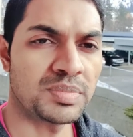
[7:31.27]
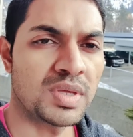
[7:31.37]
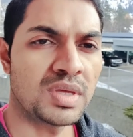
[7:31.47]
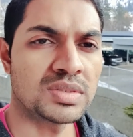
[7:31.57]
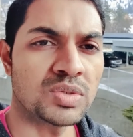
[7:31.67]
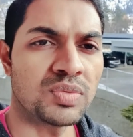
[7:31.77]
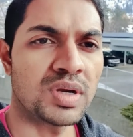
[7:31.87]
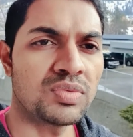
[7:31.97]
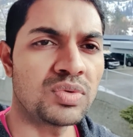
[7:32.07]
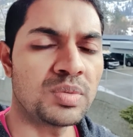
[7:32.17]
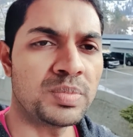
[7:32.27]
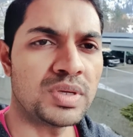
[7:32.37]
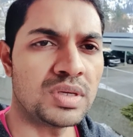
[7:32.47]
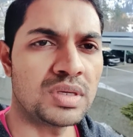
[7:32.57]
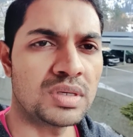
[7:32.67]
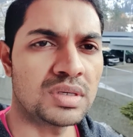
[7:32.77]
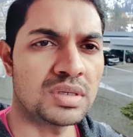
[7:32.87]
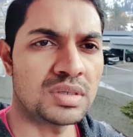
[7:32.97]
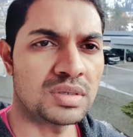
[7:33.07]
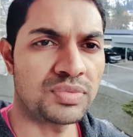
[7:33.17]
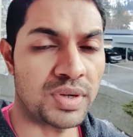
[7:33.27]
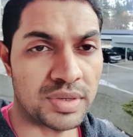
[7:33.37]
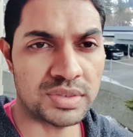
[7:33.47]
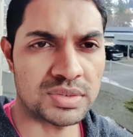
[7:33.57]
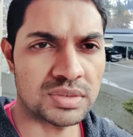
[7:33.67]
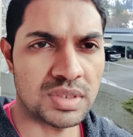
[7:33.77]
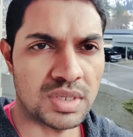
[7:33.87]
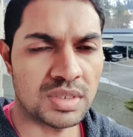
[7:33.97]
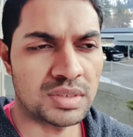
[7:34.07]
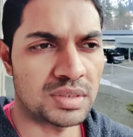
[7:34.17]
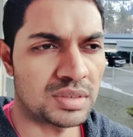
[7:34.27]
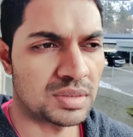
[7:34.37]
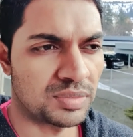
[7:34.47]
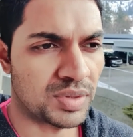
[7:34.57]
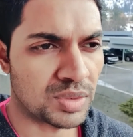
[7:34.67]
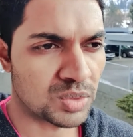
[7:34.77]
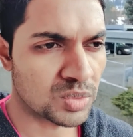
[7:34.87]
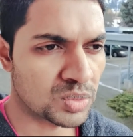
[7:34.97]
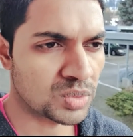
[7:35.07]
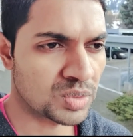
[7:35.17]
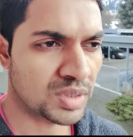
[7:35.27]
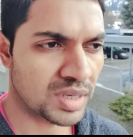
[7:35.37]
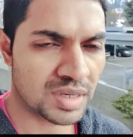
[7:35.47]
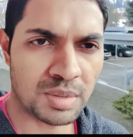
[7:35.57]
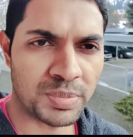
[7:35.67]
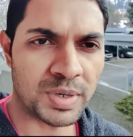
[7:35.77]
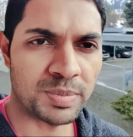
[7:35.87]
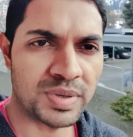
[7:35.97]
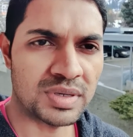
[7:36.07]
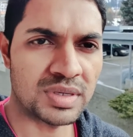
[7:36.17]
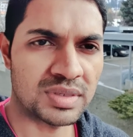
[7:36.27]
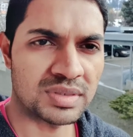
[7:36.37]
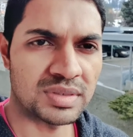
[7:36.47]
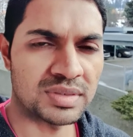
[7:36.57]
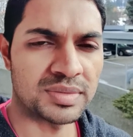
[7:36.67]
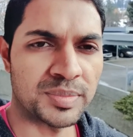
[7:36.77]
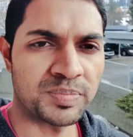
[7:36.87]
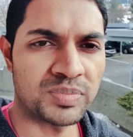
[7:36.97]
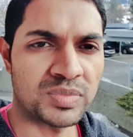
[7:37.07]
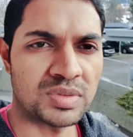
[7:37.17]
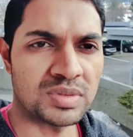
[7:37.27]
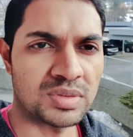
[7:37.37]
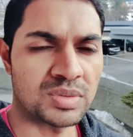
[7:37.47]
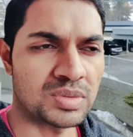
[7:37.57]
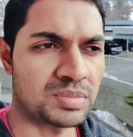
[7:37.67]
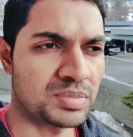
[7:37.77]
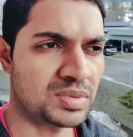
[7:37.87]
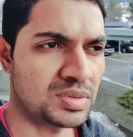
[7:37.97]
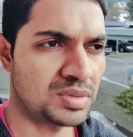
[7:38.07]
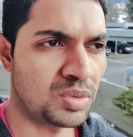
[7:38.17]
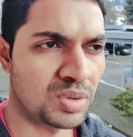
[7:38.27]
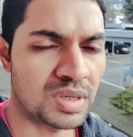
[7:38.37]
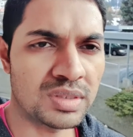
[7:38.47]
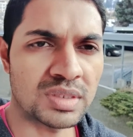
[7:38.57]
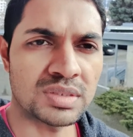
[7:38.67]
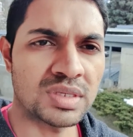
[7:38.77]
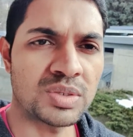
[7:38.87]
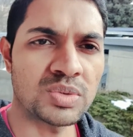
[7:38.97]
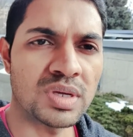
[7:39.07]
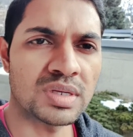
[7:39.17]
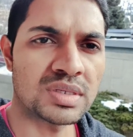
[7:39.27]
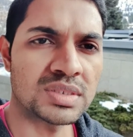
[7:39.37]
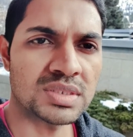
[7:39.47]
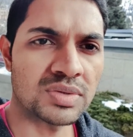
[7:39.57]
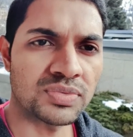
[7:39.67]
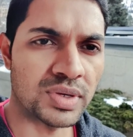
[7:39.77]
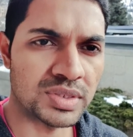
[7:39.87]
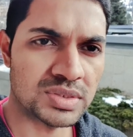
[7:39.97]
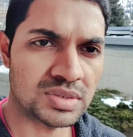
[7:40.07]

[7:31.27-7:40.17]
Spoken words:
So one would be furniture. When you get an apartment, the only thing that you get is a fridge,